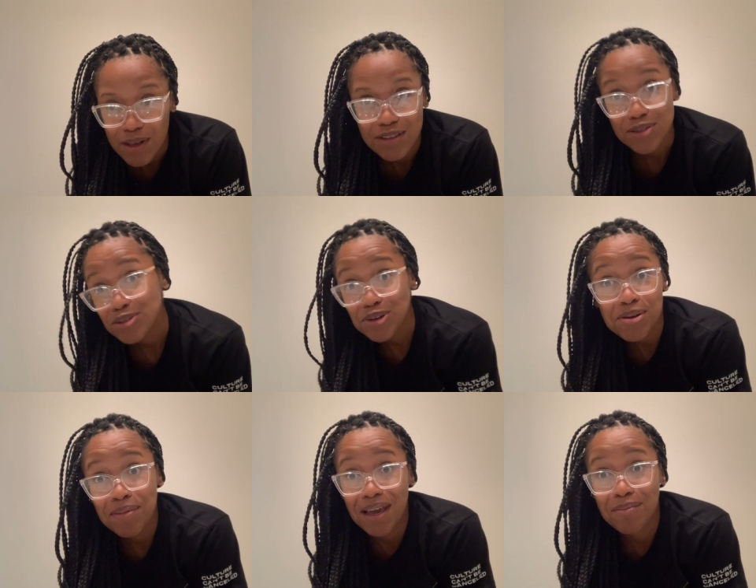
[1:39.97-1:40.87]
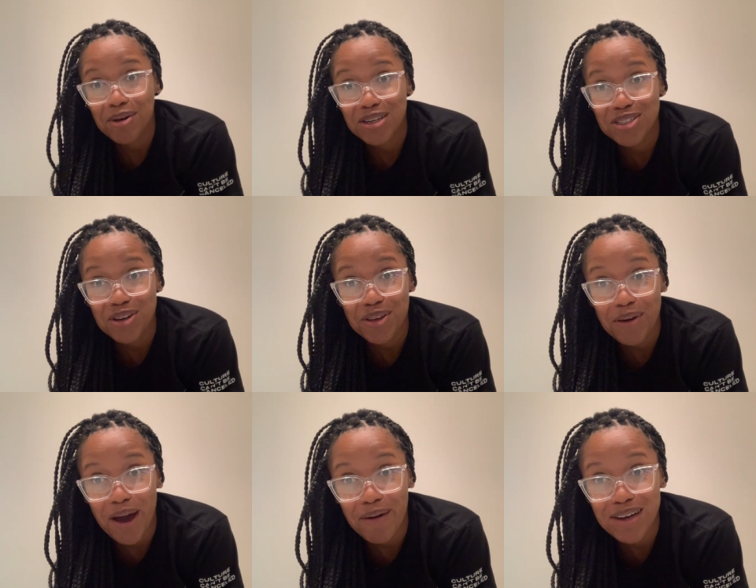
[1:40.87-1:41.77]
So join me. I'm going to show you
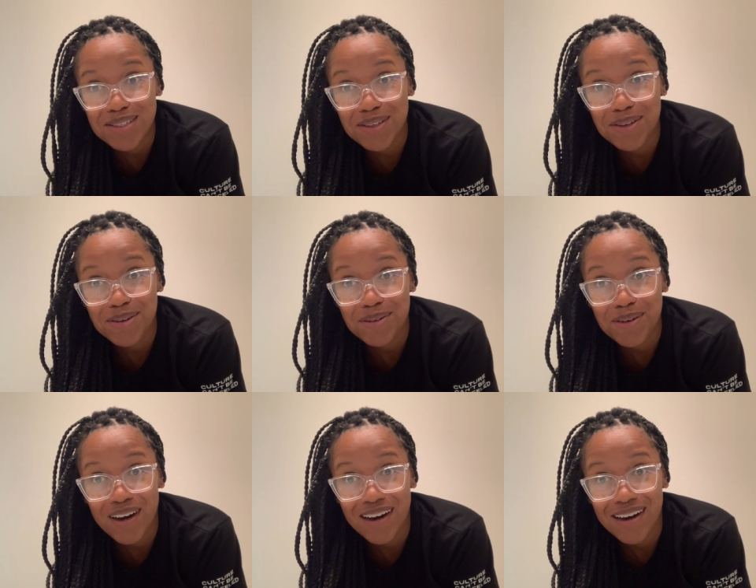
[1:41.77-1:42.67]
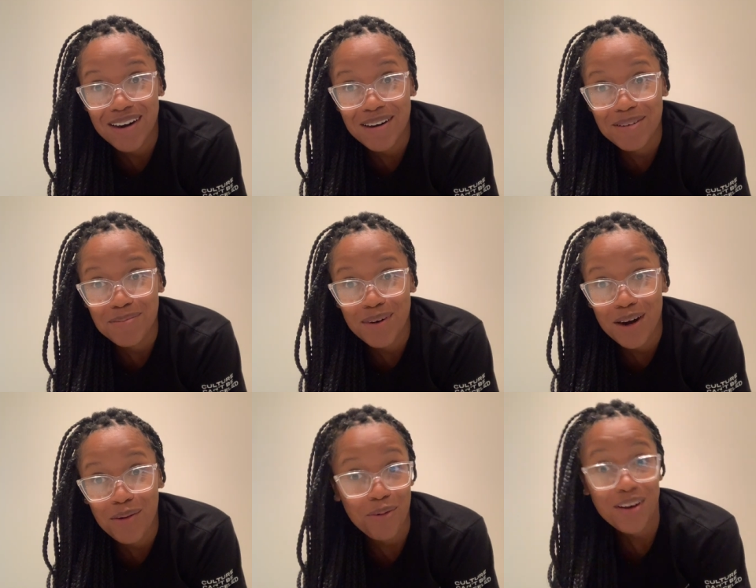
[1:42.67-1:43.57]
how I do
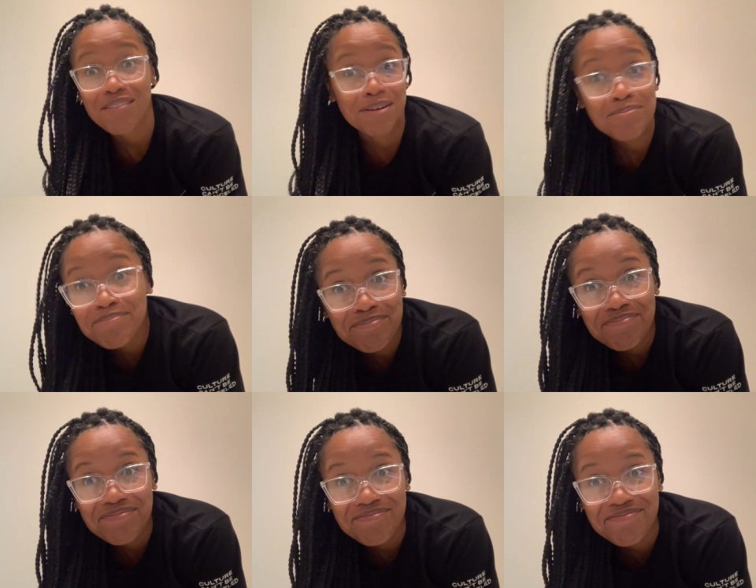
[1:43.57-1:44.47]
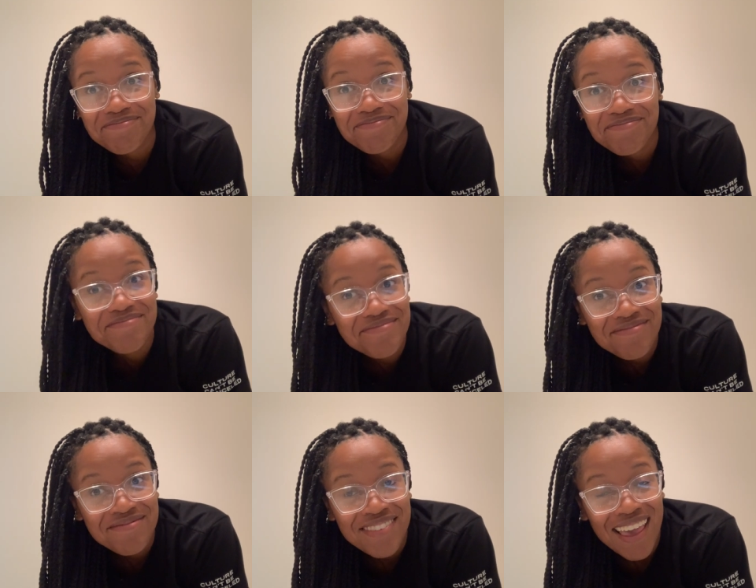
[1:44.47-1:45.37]
one of them.
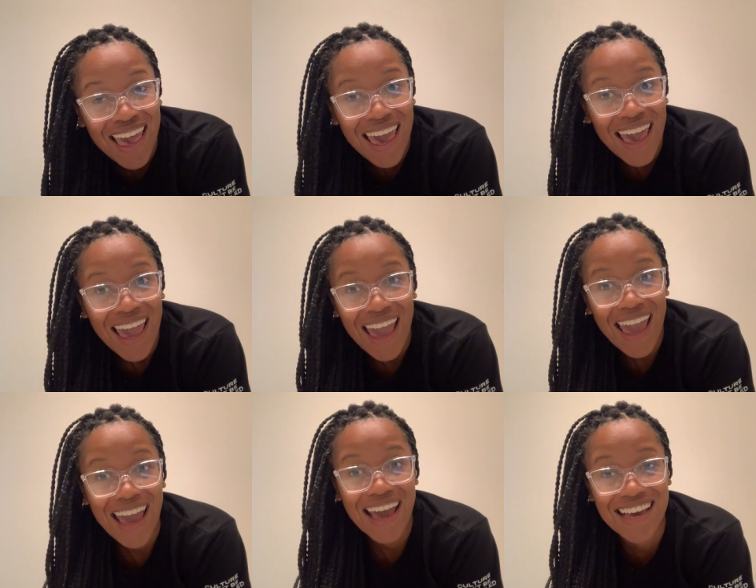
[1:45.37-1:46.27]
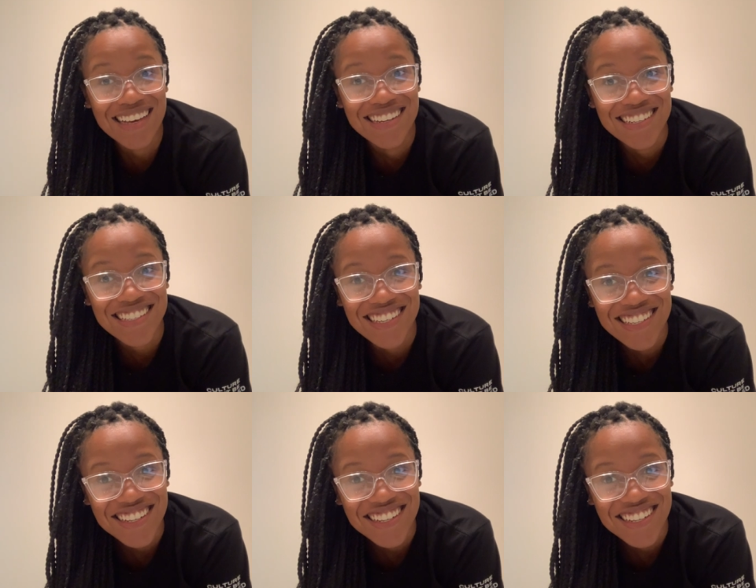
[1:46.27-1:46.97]
And